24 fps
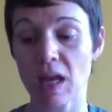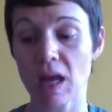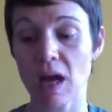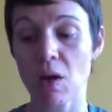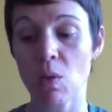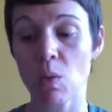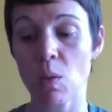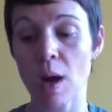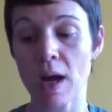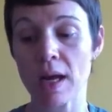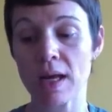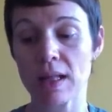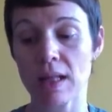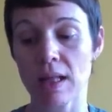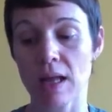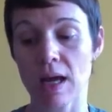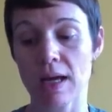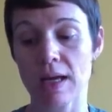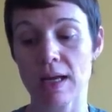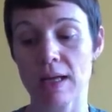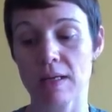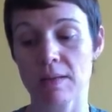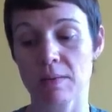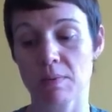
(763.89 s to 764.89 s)
"A white
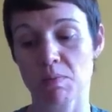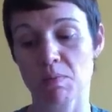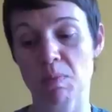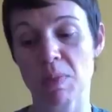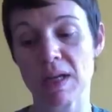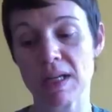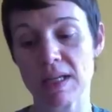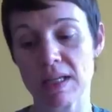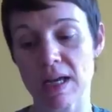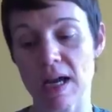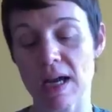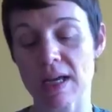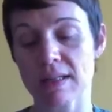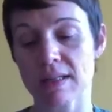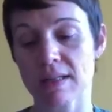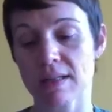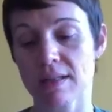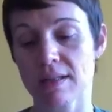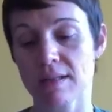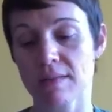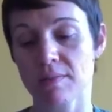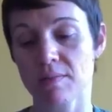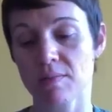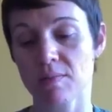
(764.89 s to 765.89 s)
lie, but
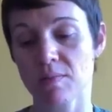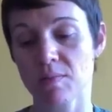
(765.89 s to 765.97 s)
yes."